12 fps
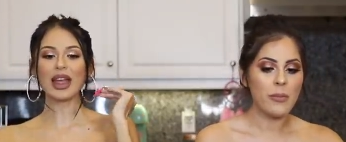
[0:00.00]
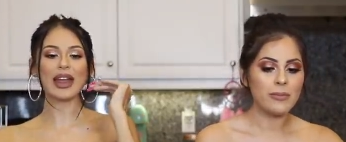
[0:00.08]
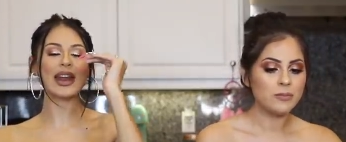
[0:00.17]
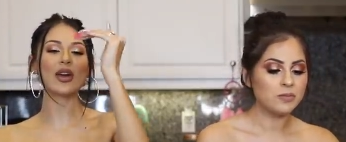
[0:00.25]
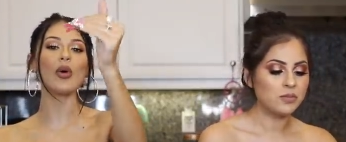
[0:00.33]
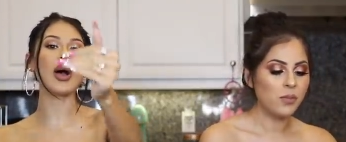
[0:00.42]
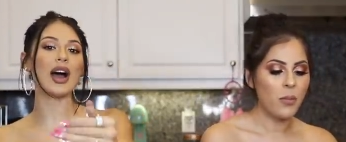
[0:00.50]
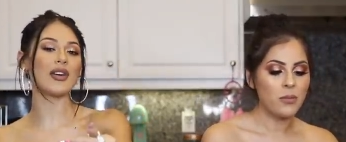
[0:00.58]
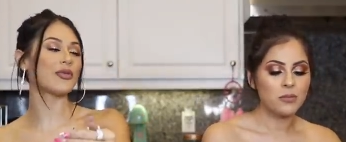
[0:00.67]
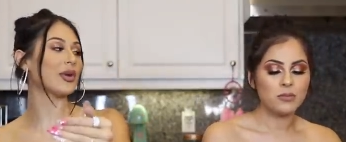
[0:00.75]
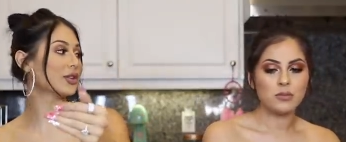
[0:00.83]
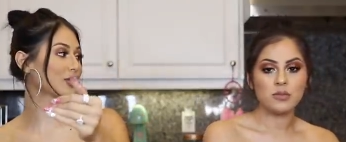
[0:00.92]
Speaker 1: and I go
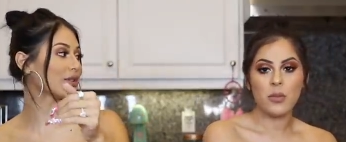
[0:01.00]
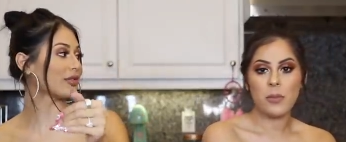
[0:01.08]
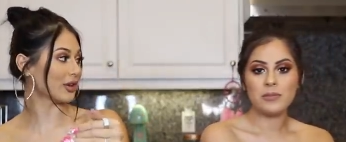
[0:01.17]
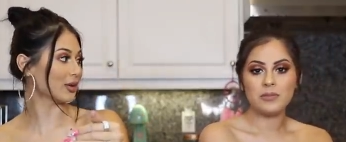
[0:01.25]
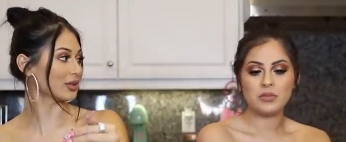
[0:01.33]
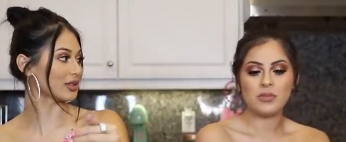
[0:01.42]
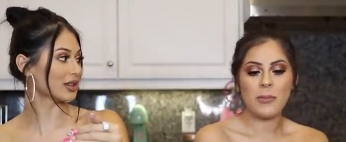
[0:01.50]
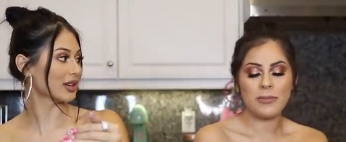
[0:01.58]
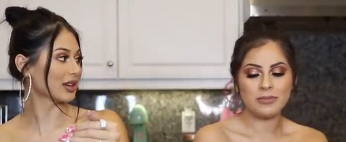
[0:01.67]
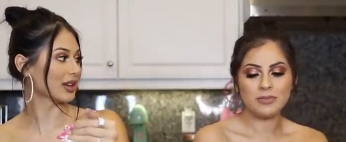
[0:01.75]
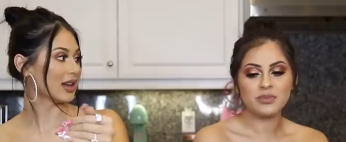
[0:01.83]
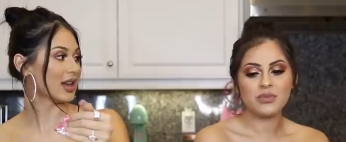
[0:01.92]
halfway through the field.
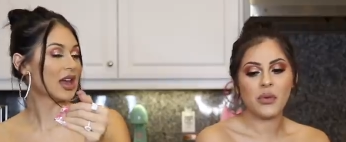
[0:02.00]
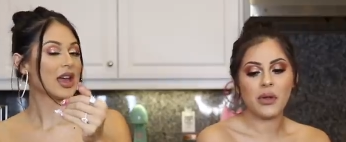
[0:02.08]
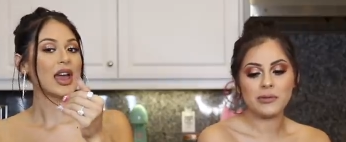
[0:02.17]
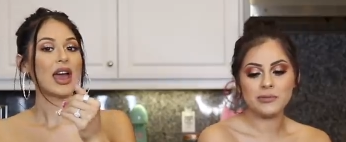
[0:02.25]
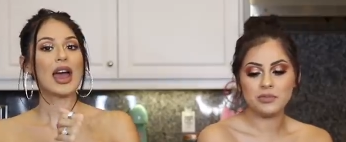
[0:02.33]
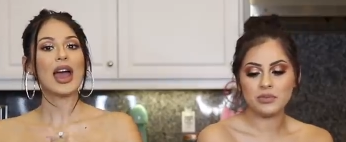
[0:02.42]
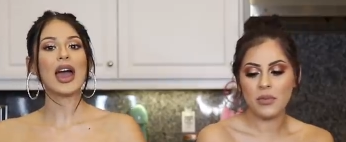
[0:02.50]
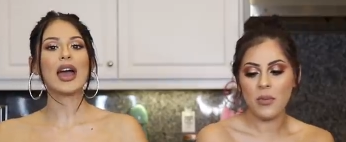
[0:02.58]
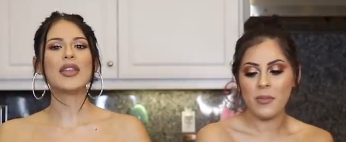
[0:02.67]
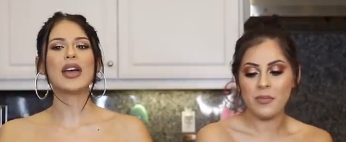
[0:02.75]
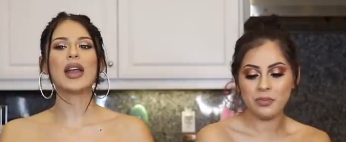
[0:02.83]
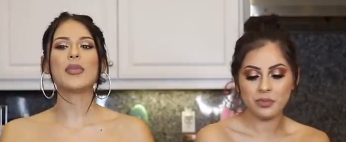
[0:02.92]
Mm-hmm. And
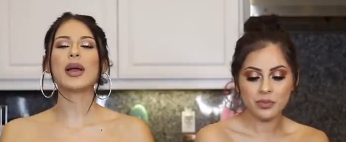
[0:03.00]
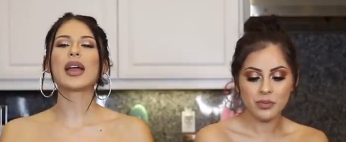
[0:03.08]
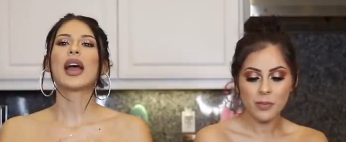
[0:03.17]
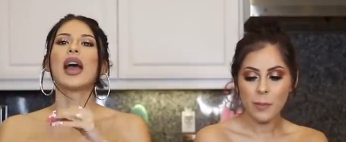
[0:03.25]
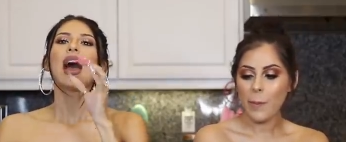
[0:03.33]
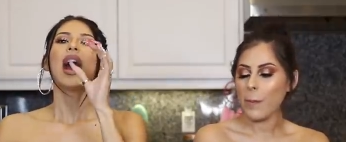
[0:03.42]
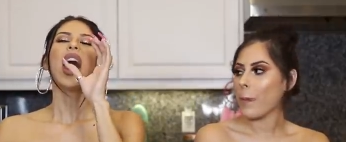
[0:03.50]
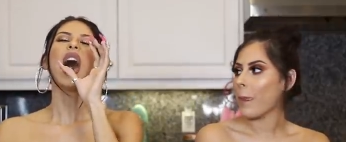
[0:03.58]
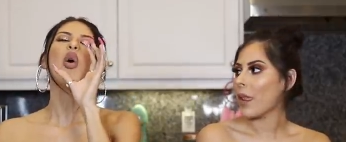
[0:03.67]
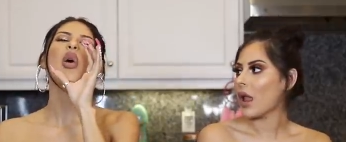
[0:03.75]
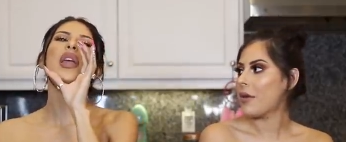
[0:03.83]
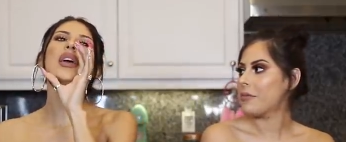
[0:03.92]
then I'm like,
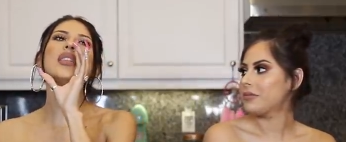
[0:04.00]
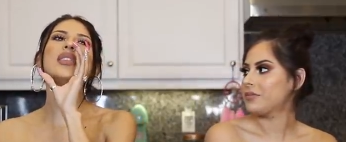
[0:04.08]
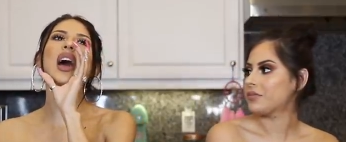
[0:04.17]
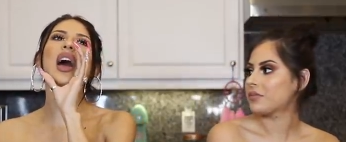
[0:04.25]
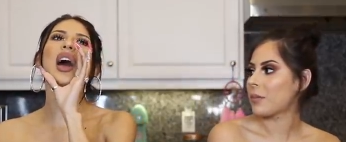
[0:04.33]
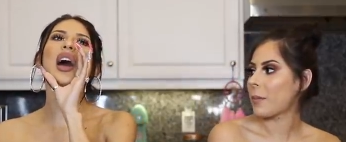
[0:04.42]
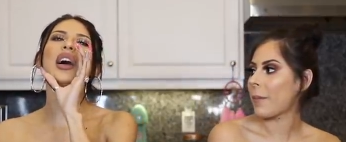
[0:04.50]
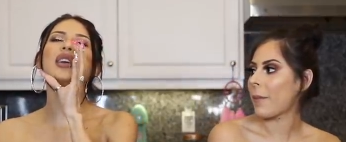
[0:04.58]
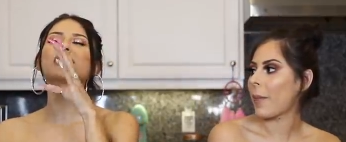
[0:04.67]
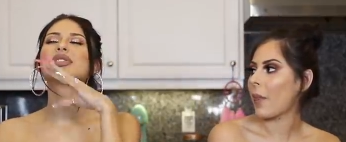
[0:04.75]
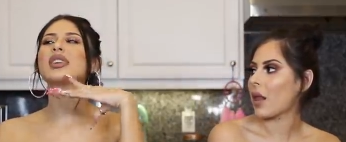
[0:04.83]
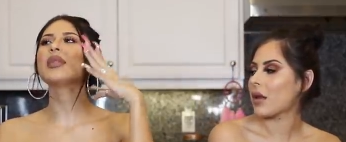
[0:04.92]
Abuelita,
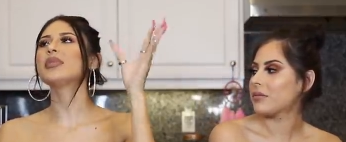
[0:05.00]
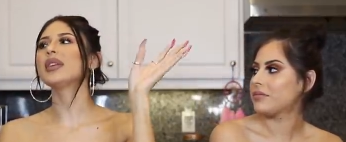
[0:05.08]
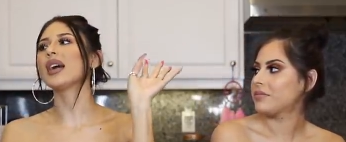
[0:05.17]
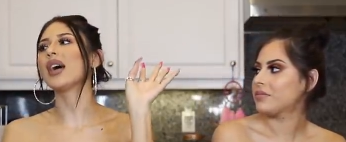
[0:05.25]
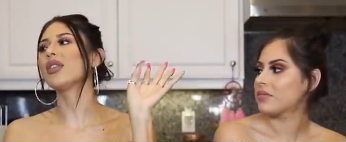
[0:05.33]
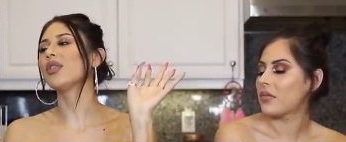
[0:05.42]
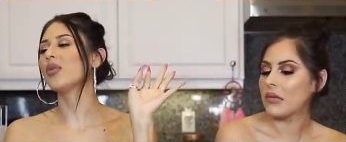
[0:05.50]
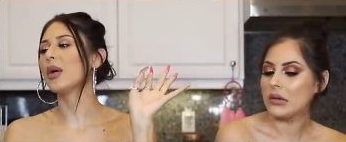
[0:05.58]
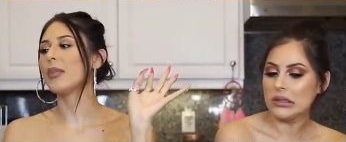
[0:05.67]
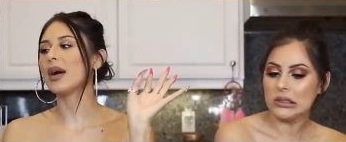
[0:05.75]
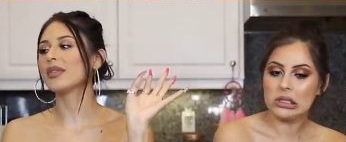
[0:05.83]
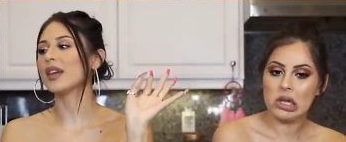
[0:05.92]
something. I don't know what
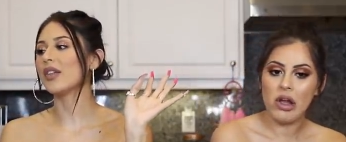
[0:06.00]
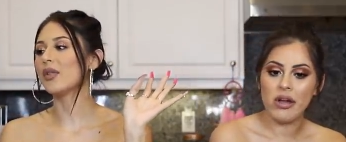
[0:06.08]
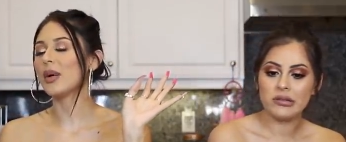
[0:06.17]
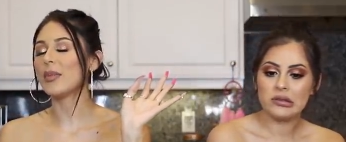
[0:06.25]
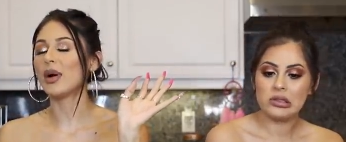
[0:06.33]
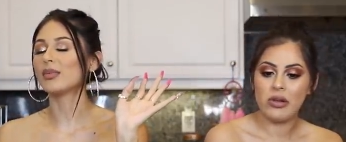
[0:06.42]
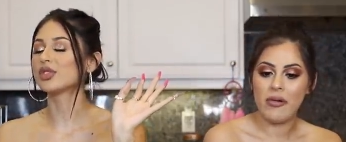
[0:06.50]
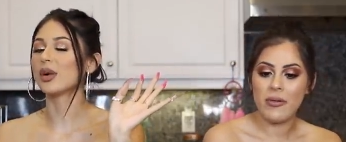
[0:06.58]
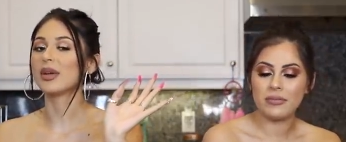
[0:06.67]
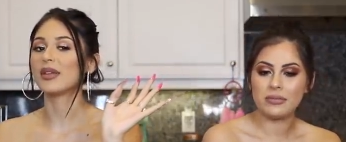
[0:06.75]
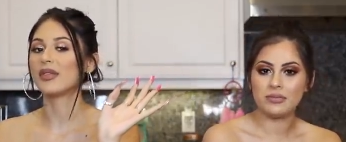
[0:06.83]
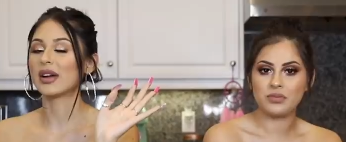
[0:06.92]
my mom told
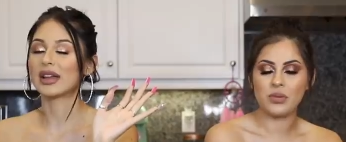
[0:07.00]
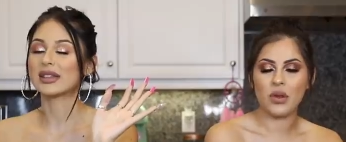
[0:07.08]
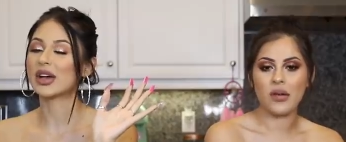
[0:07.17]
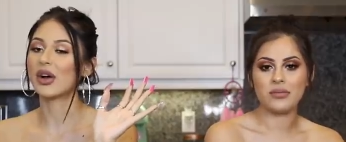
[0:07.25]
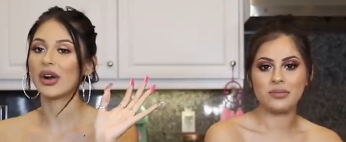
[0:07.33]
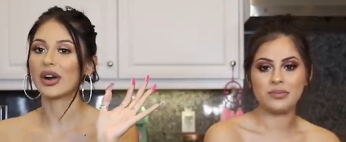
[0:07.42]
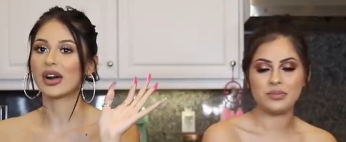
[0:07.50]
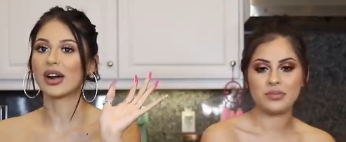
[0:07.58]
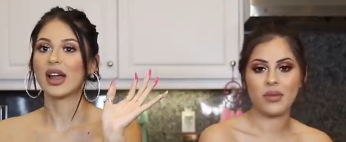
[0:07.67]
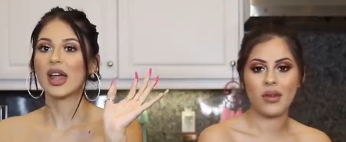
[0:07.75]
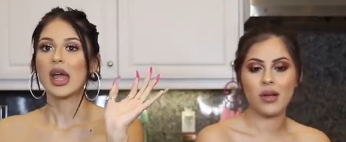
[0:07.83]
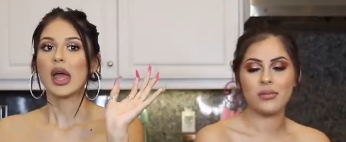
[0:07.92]
me to fucking tell her.
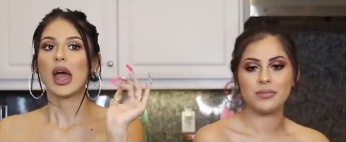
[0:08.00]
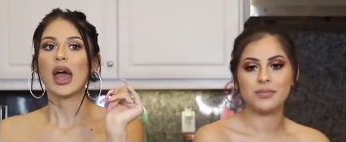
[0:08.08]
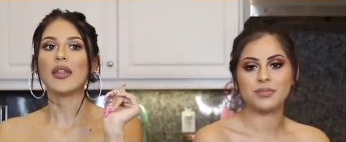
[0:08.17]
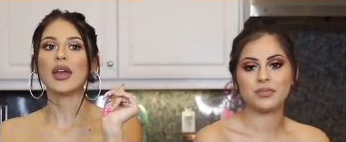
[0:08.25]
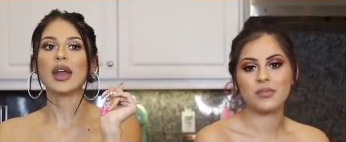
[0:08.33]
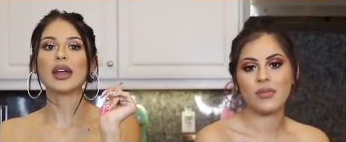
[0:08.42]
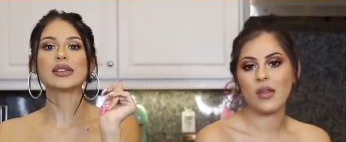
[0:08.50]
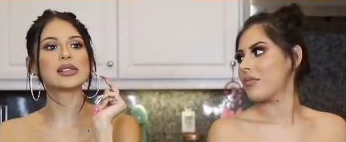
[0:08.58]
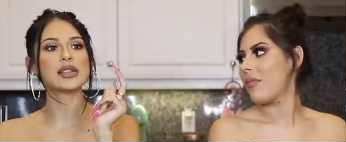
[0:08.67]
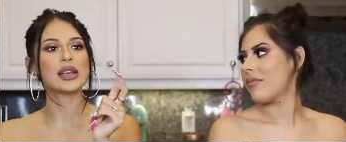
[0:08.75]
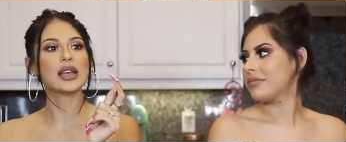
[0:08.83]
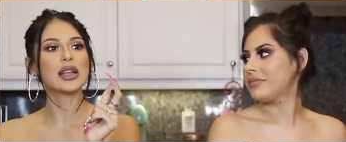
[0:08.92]
And then I
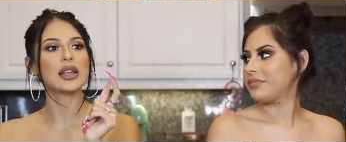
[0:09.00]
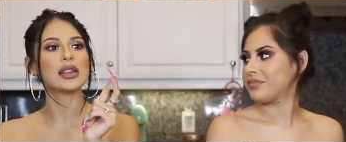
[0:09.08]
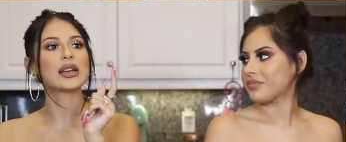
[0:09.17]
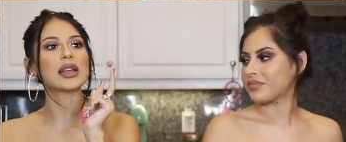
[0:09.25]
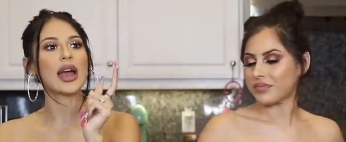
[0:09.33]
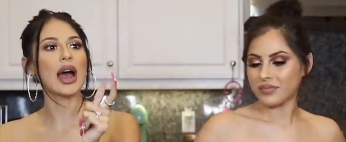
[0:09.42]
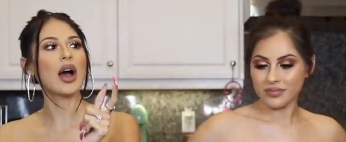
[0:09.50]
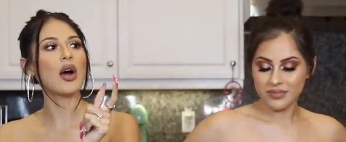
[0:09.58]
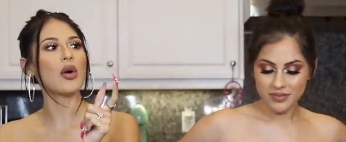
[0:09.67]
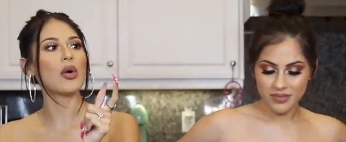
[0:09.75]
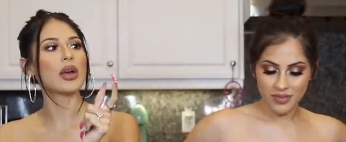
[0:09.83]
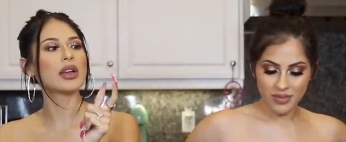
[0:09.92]
see the
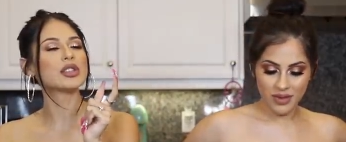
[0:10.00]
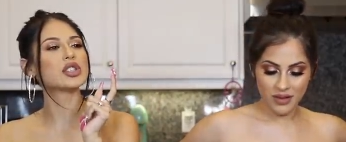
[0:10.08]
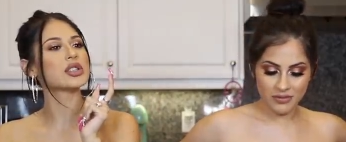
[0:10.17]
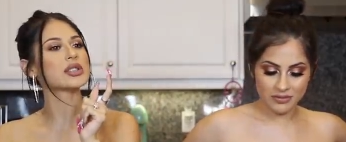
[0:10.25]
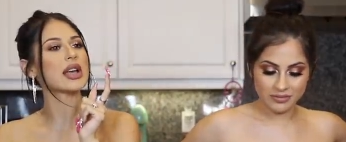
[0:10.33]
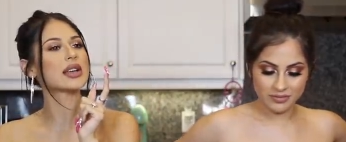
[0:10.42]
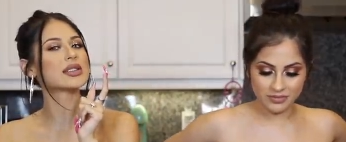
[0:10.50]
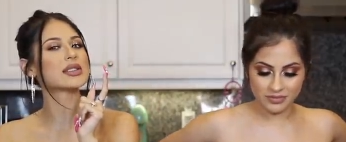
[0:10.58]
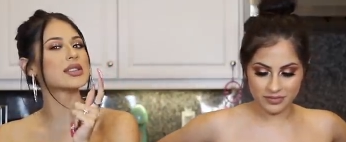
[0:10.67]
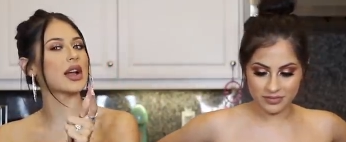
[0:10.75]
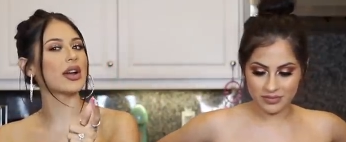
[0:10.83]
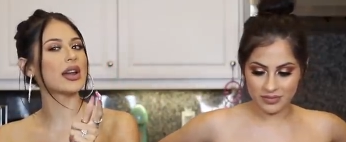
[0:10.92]
cow is just like
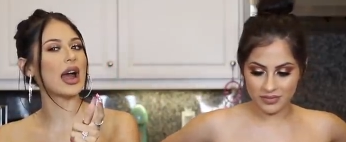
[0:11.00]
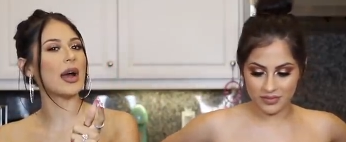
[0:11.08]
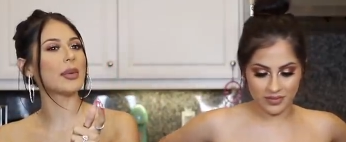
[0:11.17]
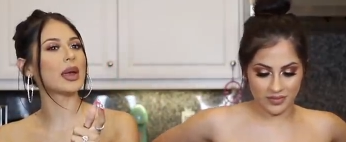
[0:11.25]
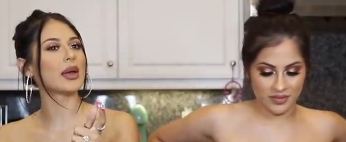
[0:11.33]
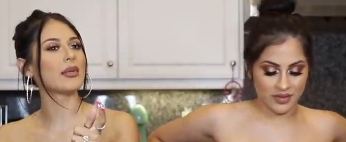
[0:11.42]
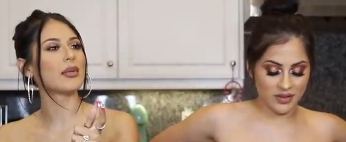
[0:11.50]
staring at me.